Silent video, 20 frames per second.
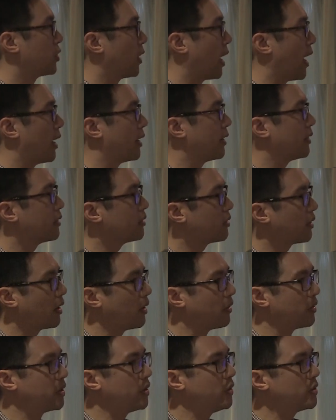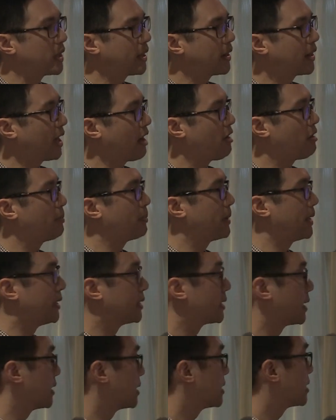uh, using
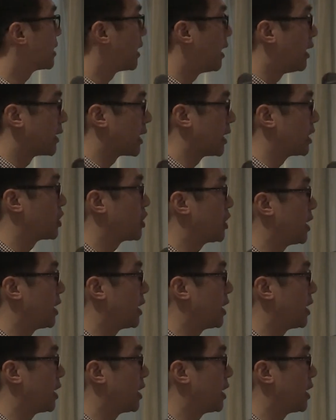therapies that target